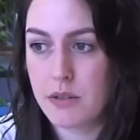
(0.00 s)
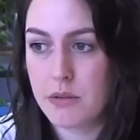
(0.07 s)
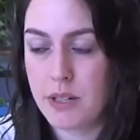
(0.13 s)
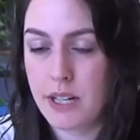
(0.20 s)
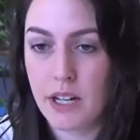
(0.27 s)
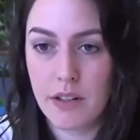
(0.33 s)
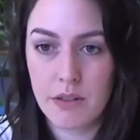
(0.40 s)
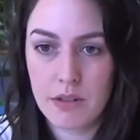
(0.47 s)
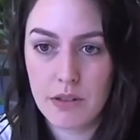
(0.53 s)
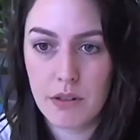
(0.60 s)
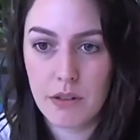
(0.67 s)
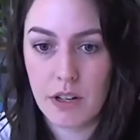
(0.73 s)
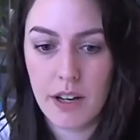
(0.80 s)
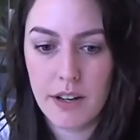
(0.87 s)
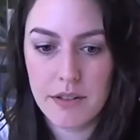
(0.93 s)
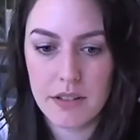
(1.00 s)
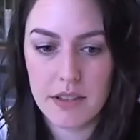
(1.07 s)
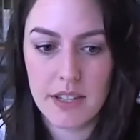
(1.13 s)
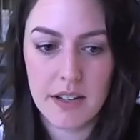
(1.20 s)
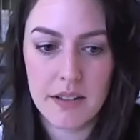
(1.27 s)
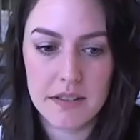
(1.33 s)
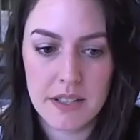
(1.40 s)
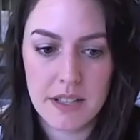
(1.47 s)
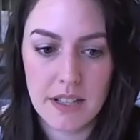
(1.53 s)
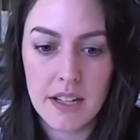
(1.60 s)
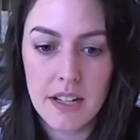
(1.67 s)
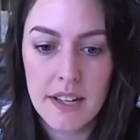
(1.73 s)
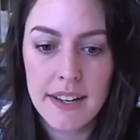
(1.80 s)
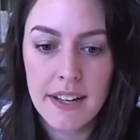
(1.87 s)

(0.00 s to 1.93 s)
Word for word: three hundred or a hundred thousand,